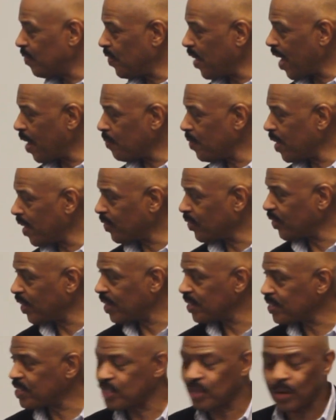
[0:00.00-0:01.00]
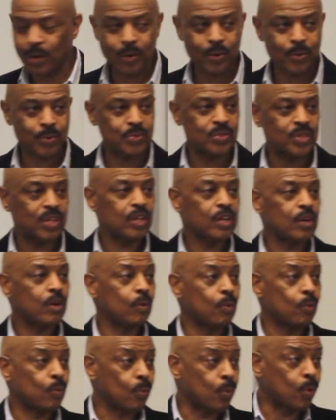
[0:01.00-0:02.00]
That right there shows
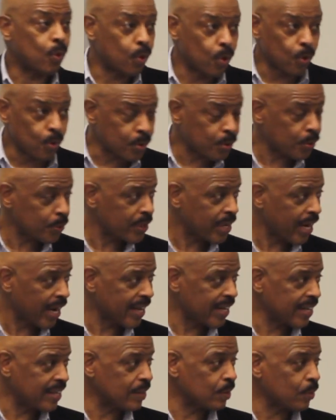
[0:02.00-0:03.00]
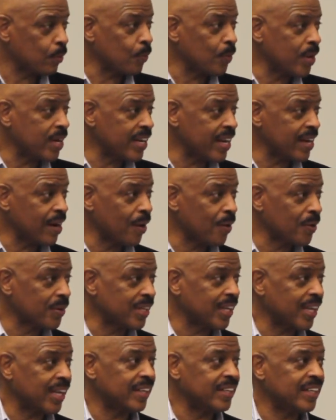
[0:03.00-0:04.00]
who created, when they
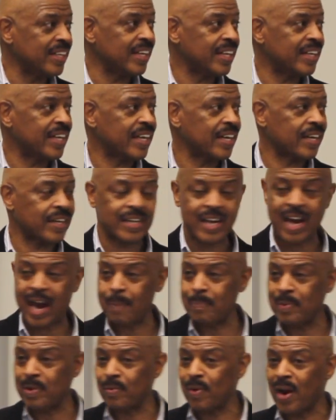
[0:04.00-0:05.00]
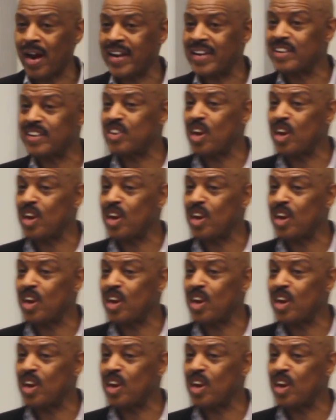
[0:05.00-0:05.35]
own it, and then they get a copyright